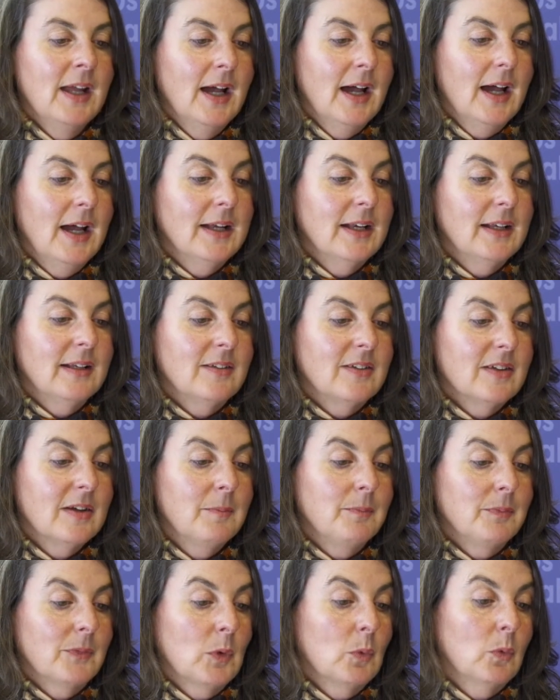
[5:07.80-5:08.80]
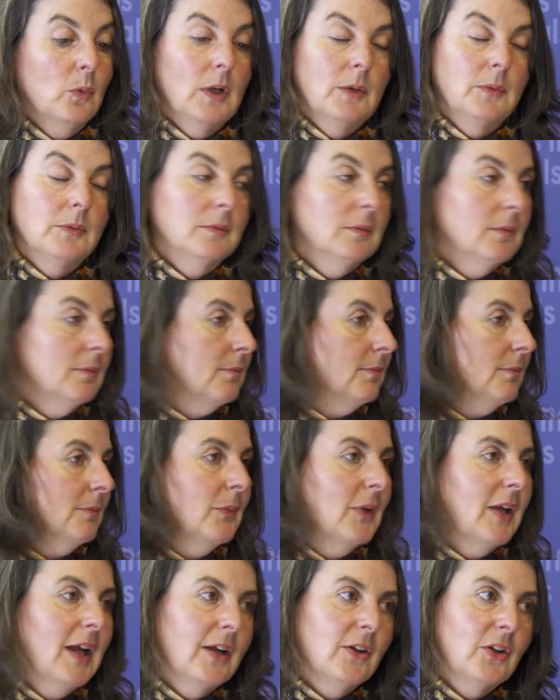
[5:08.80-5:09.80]
and well,
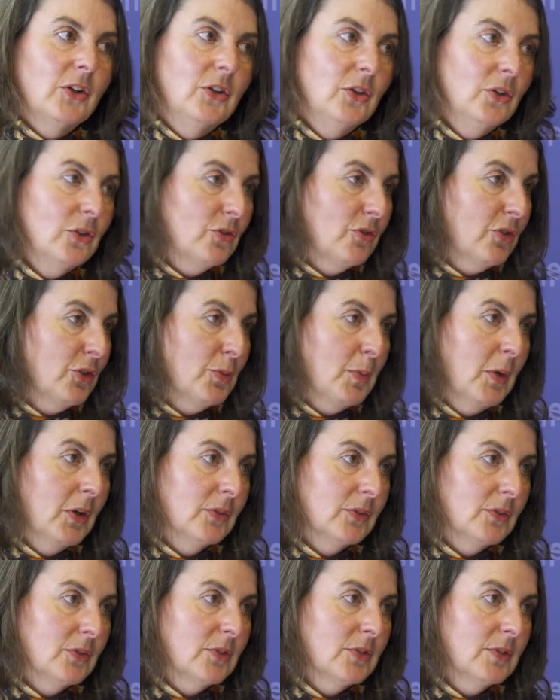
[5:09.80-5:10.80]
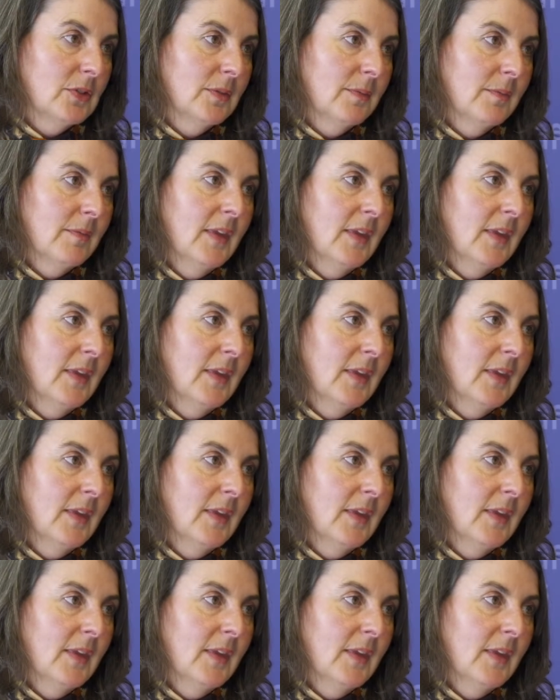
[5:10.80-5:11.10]
we had a huge response.